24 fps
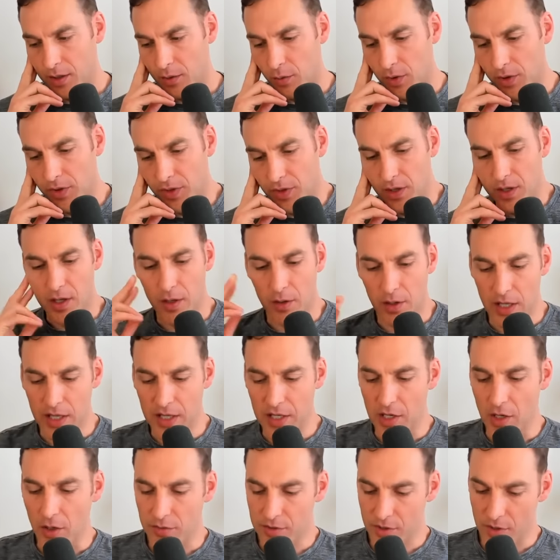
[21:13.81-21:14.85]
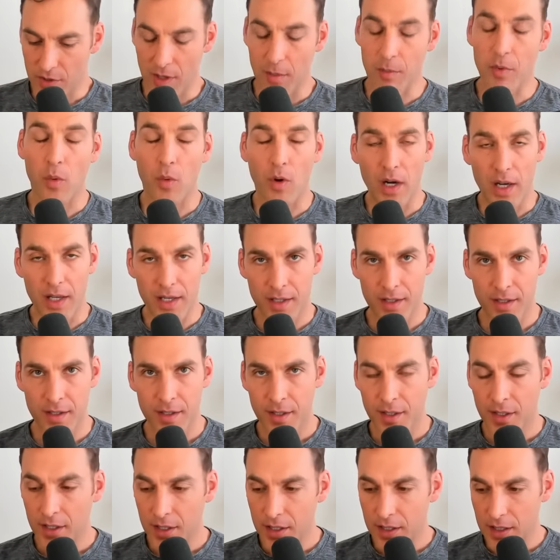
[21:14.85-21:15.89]
with, you know, so number one,
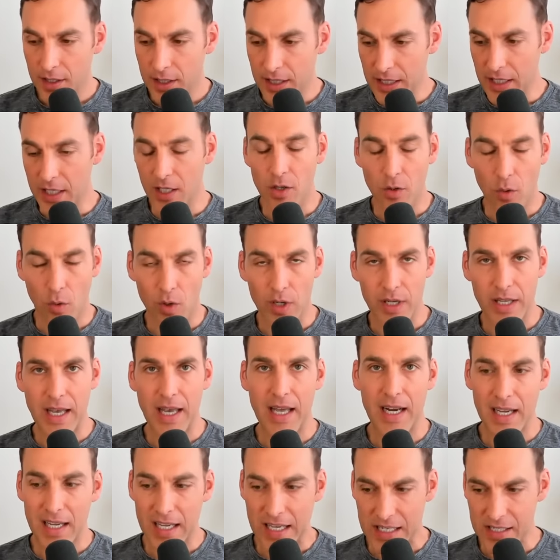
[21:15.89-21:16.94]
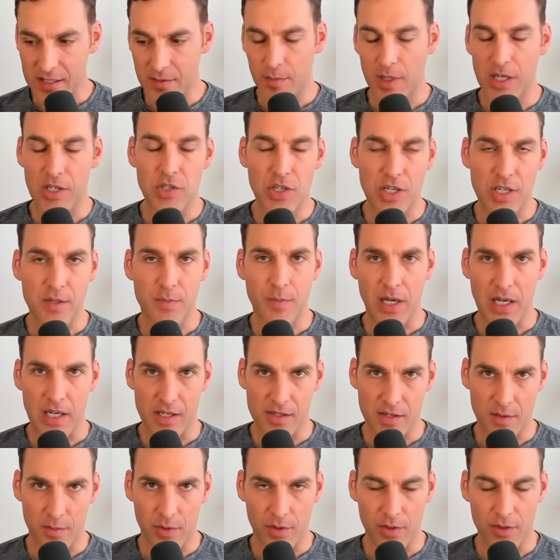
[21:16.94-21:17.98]
eat organic as much as
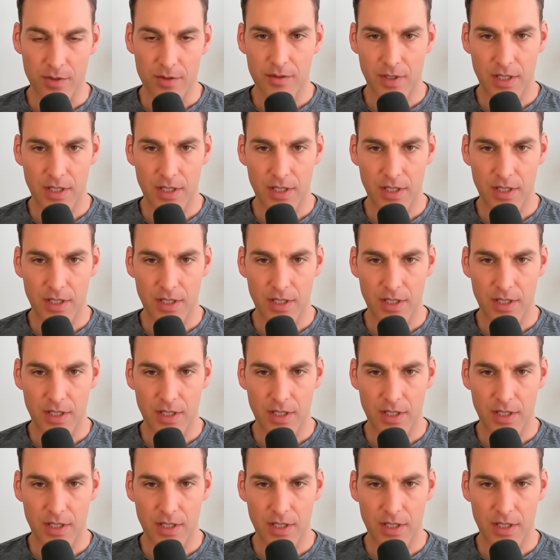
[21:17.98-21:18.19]
possible.